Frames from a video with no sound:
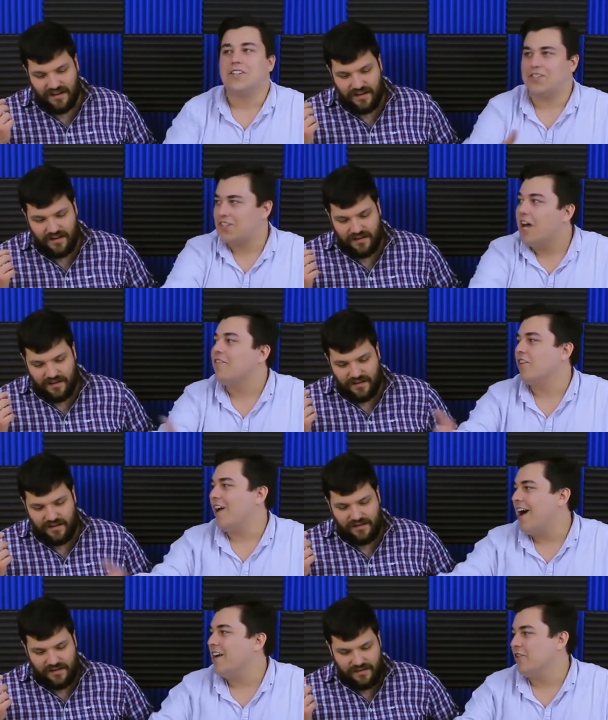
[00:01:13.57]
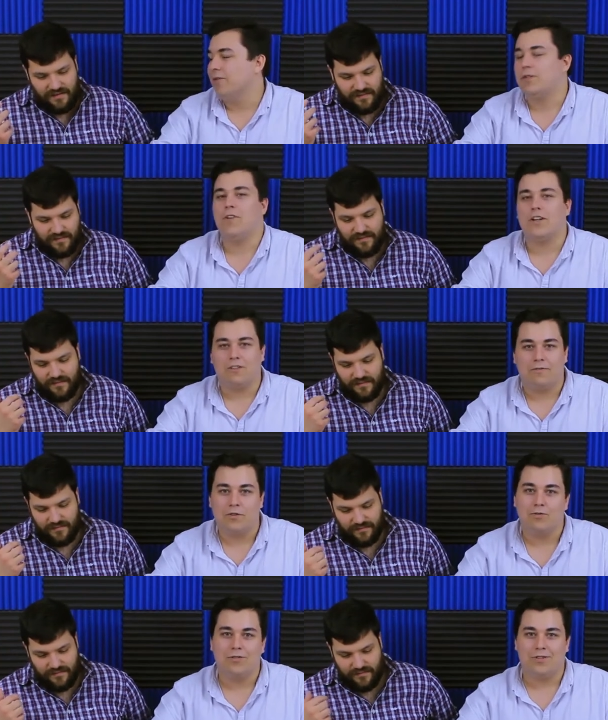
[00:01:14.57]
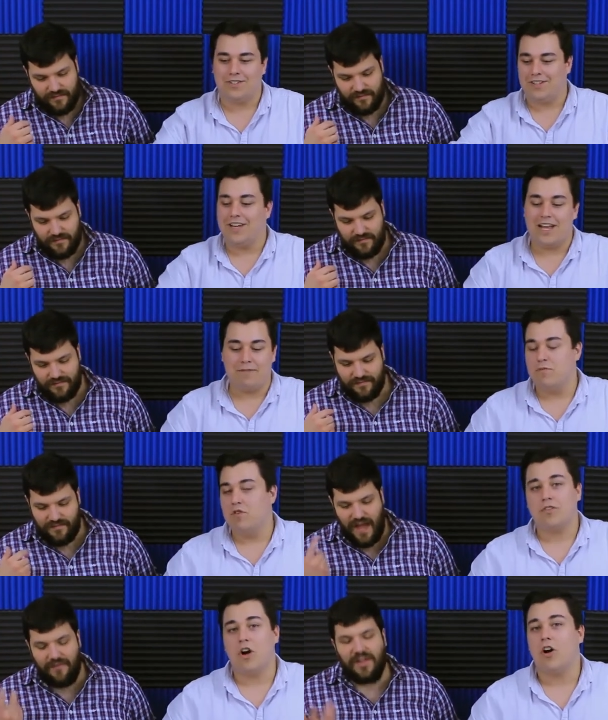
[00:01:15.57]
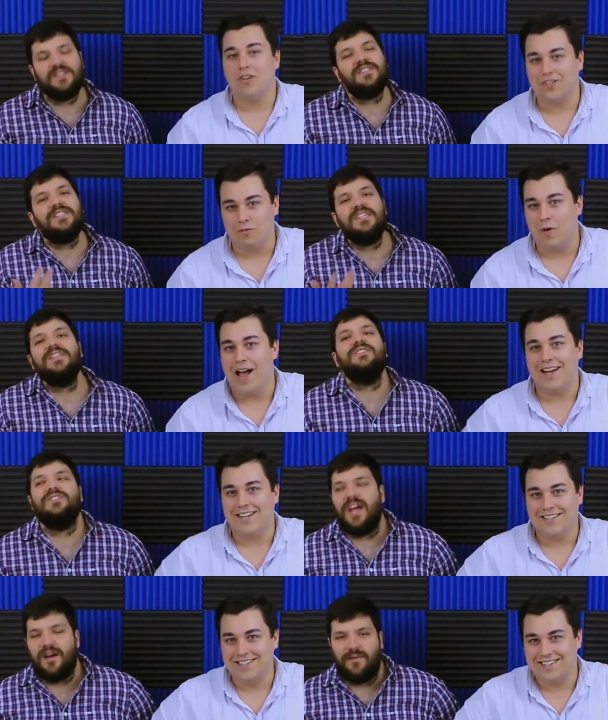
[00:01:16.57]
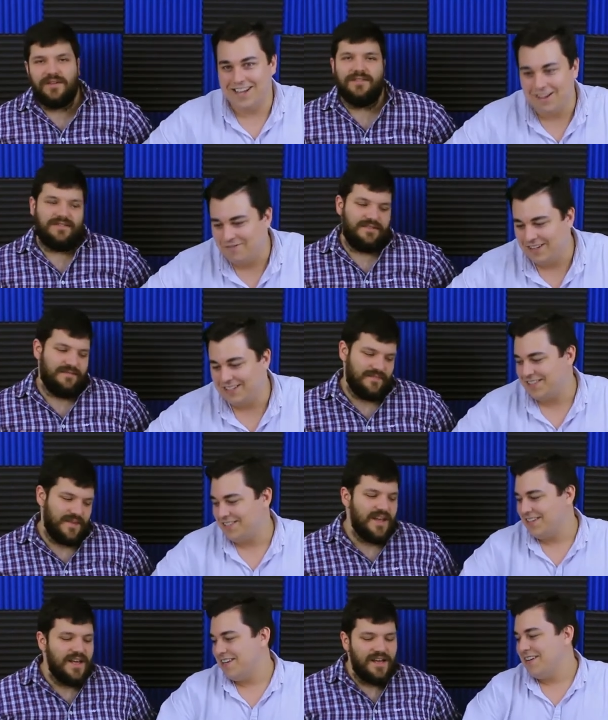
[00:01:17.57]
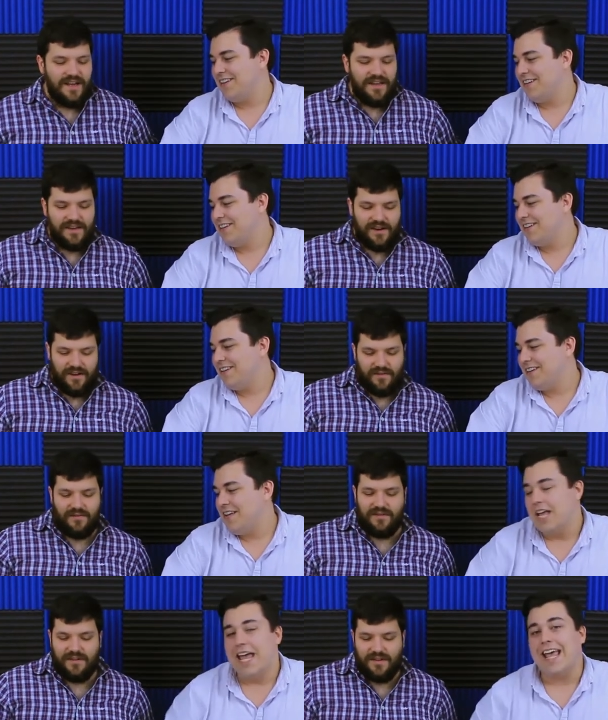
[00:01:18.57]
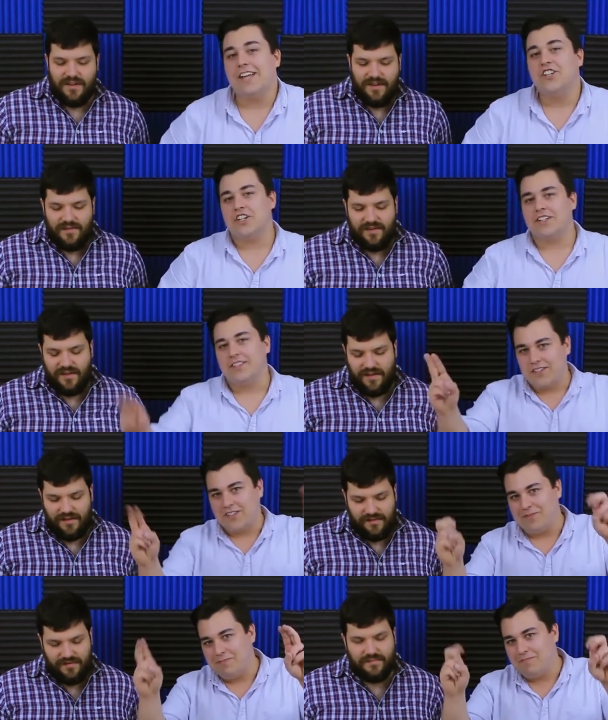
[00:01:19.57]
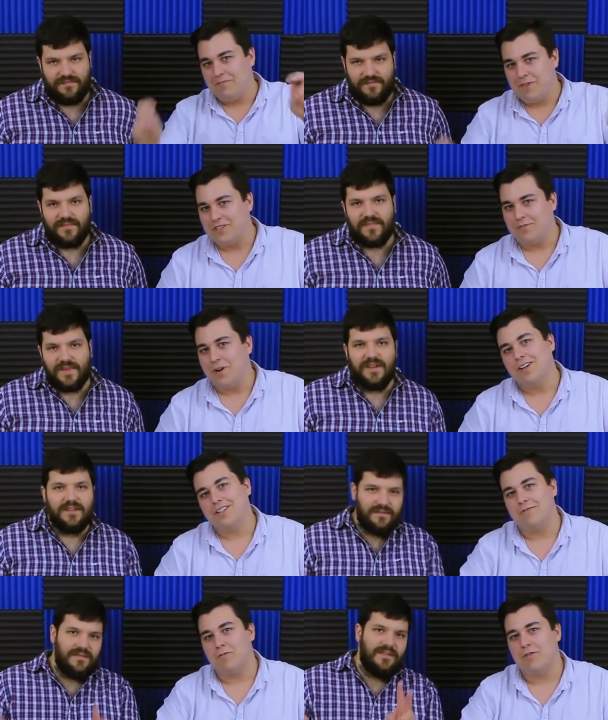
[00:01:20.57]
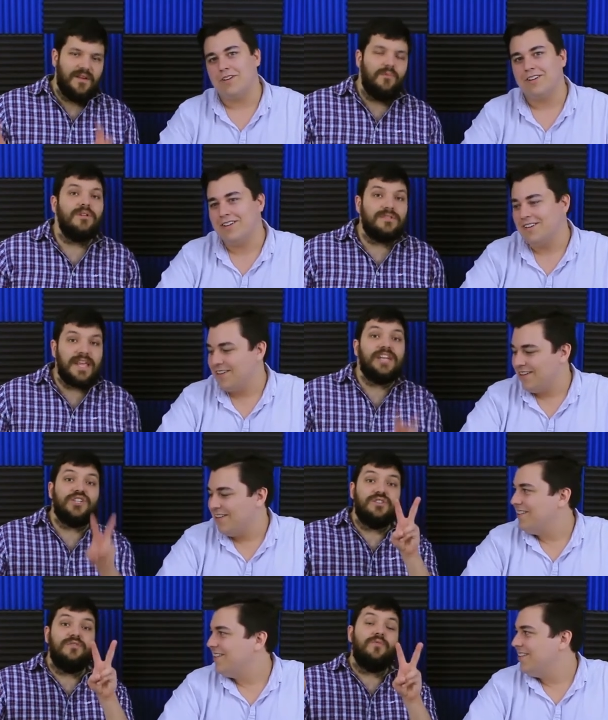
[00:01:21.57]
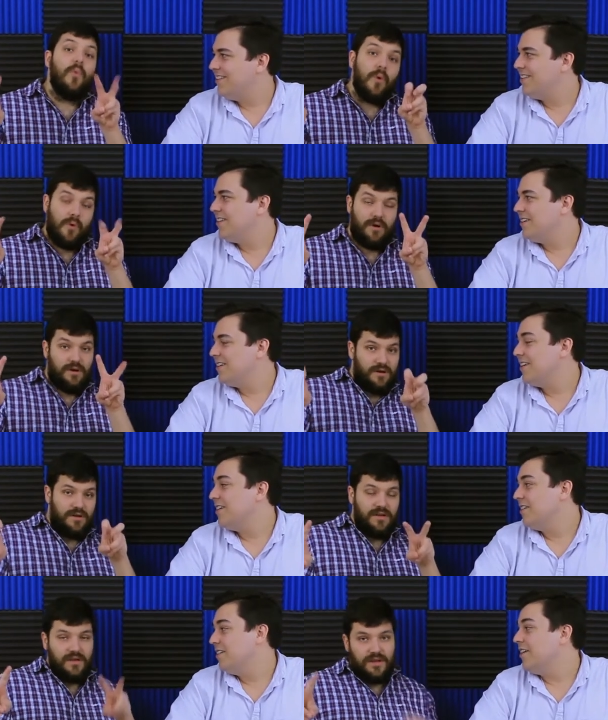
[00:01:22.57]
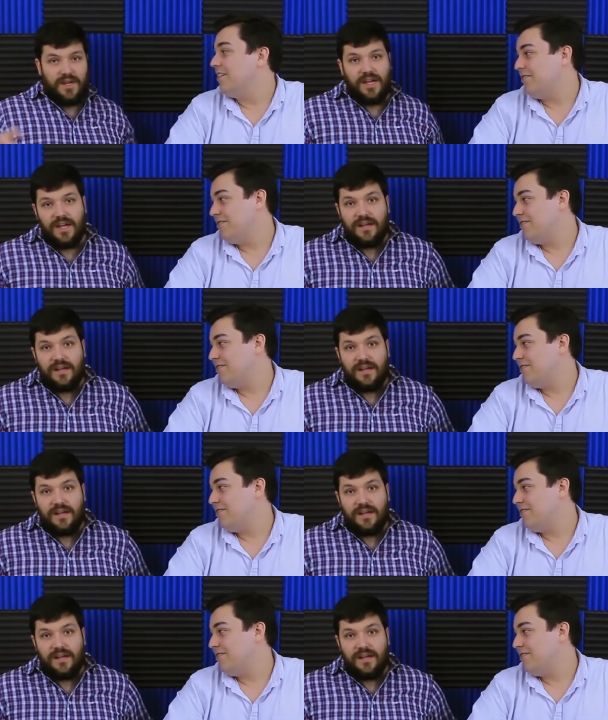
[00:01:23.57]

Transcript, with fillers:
Speaker 1: discover how to use fossil fuels to like move. They have like siege towers
Speaker 2: and, and you know.
Speaker 1: Engines is a relative word.
Speaker 2: Well, it's engines of war. Oh.